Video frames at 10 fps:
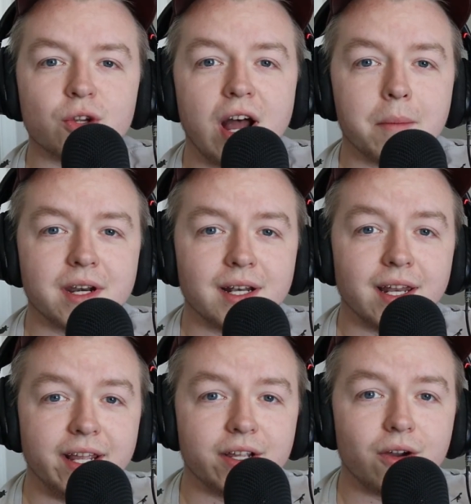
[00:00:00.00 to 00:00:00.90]
So I'm gonna
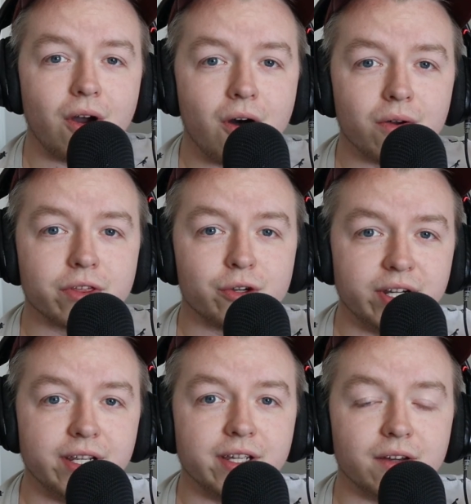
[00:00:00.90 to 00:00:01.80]
link all
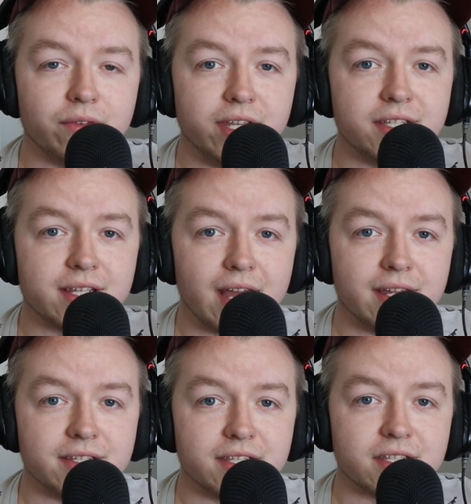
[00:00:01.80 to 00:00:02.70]
three of these
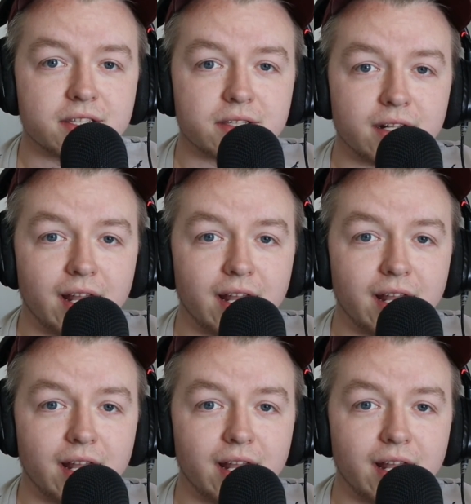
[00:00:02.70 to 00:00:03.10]
guys'